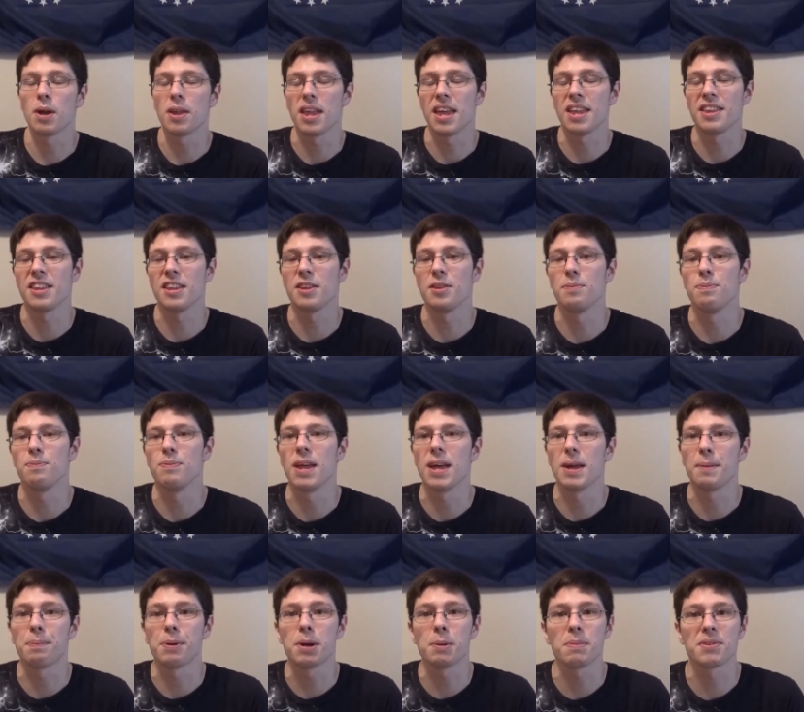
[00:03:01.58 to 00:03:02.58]
and then
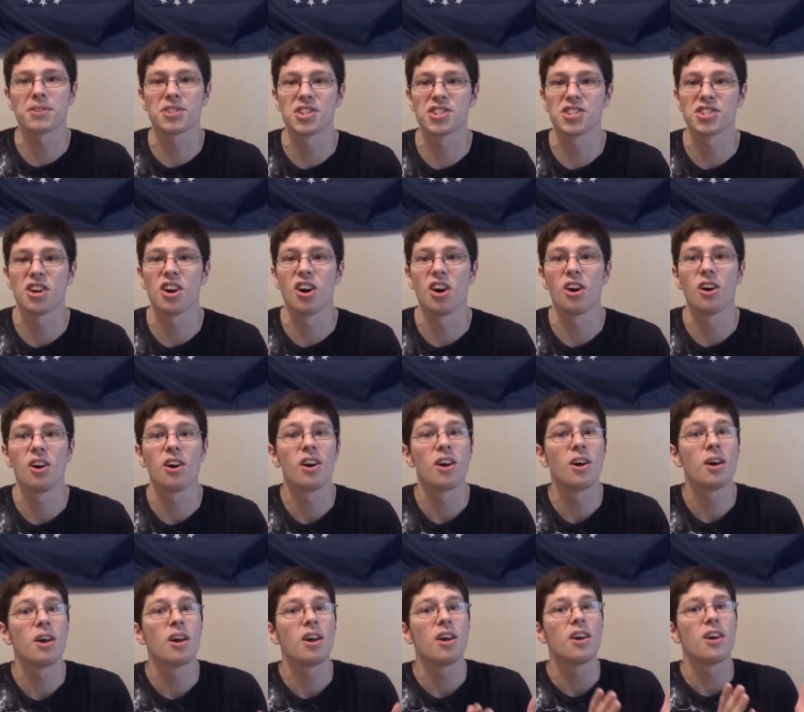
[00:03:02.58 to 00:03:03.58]
they pretty much just all
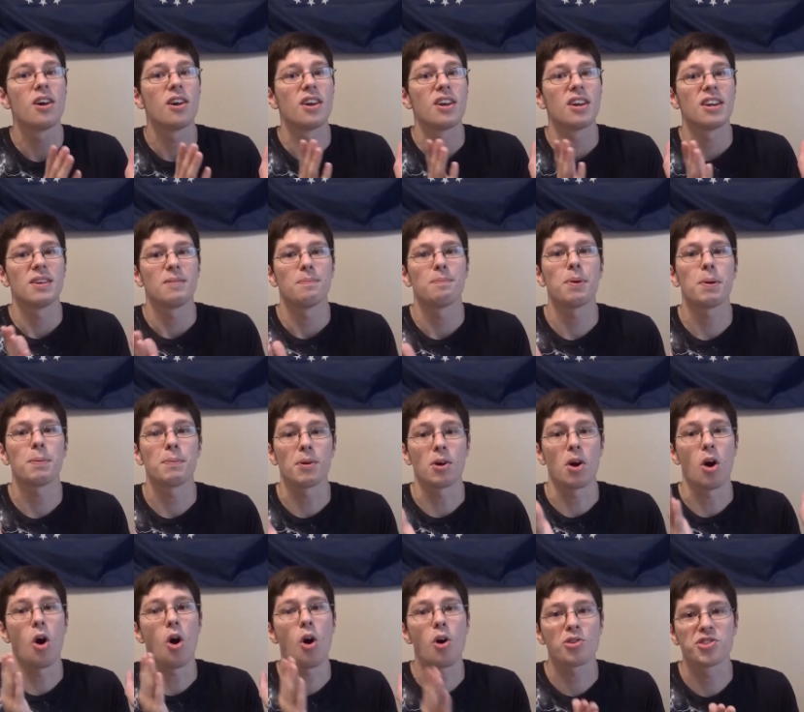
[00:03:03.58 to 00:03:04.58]
pretty much
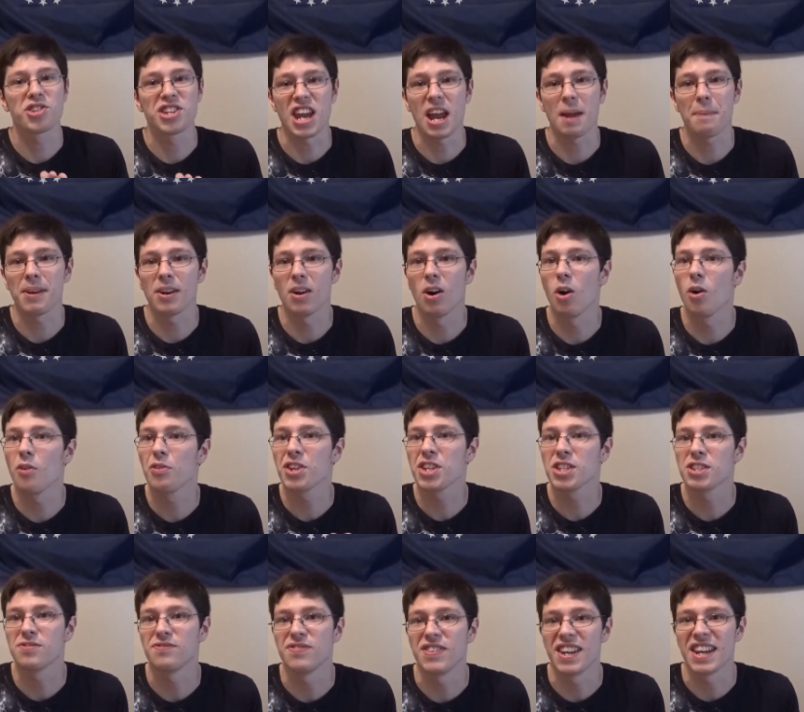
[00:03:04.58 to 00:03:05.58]
all champion all
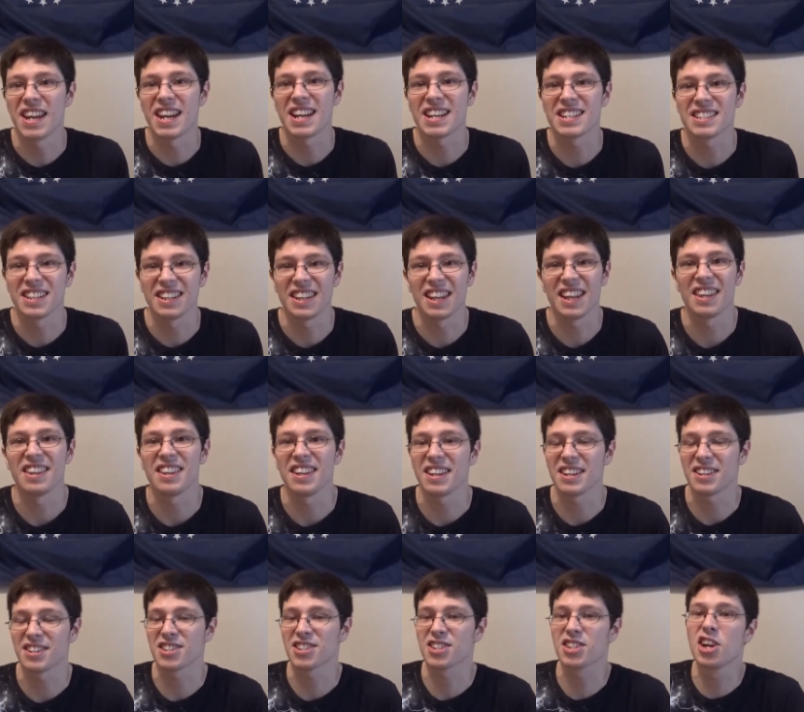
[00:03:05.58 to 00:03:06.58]
these things, and then
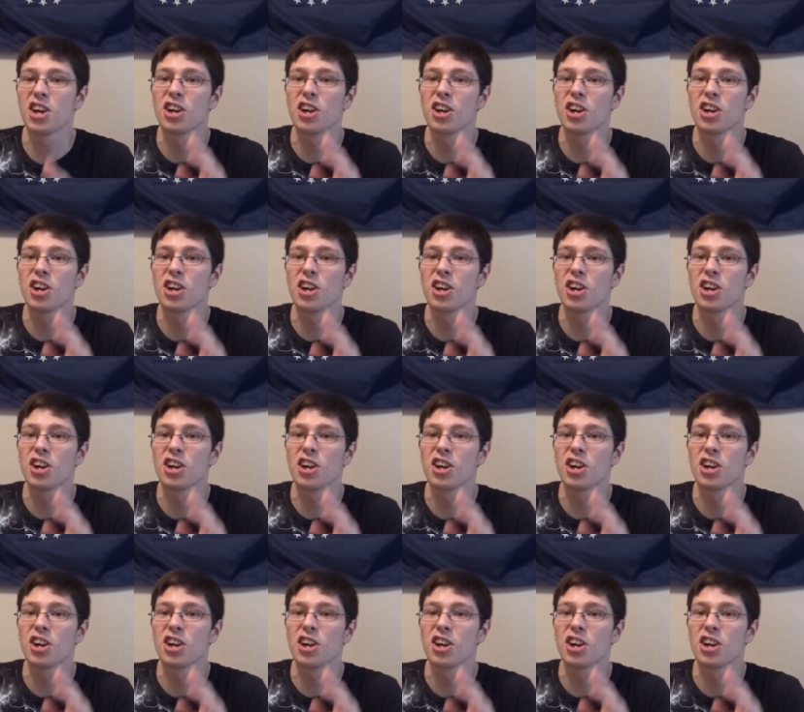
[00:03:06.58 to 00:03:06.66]
they just